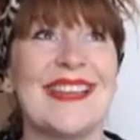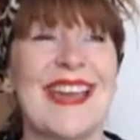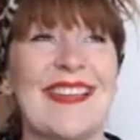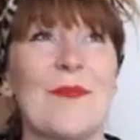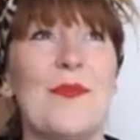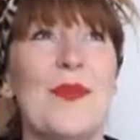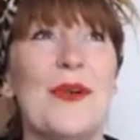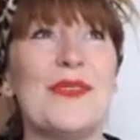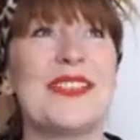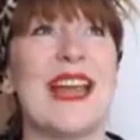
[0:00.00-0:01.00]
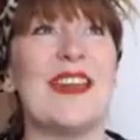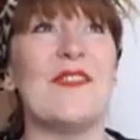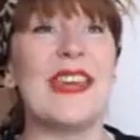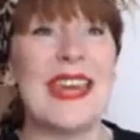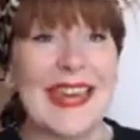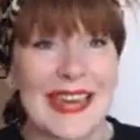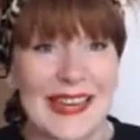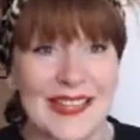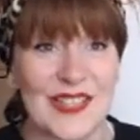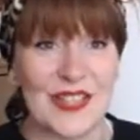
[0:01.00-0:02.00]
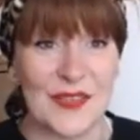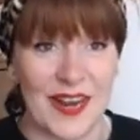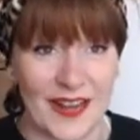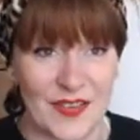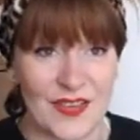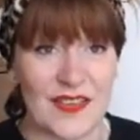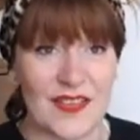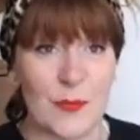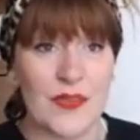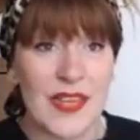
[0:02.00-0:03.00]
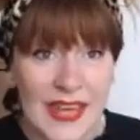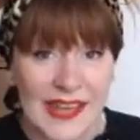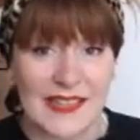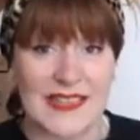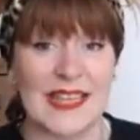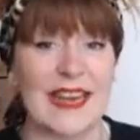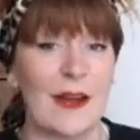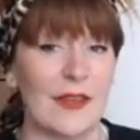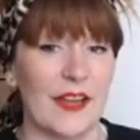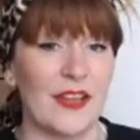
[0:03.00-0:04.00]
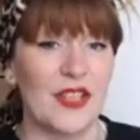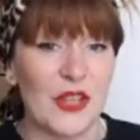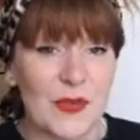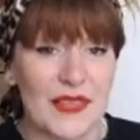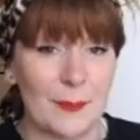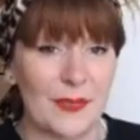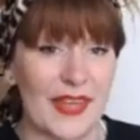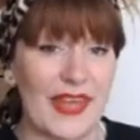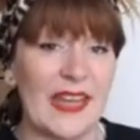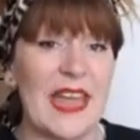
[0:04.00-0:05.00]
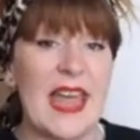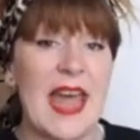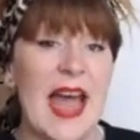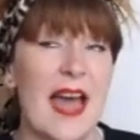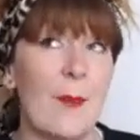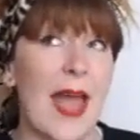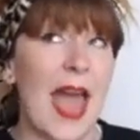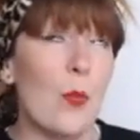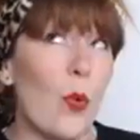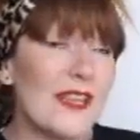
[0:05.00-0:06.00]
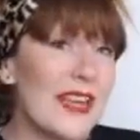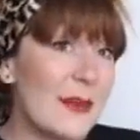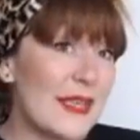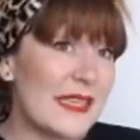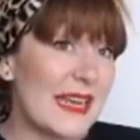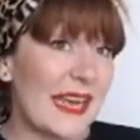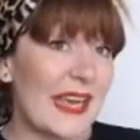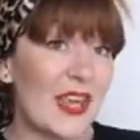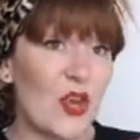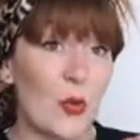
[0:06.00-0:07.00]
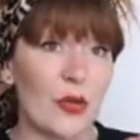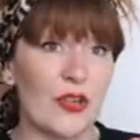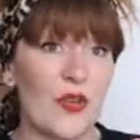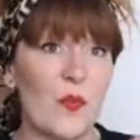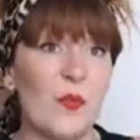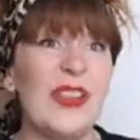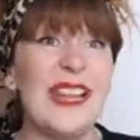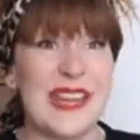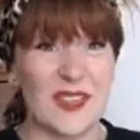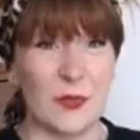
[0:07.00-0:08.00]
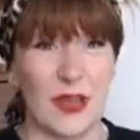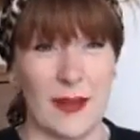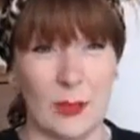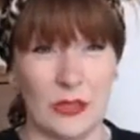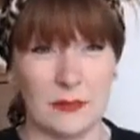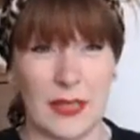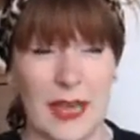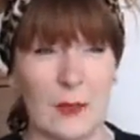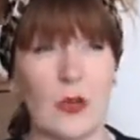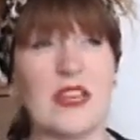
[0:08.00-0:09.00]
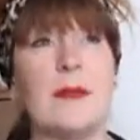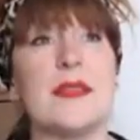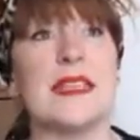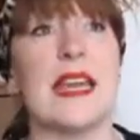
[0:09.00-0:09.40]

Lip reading: most kind of keen to do that exercise, the most keen to get out there and do something. And what times a day you're the least reliable, okay? What times a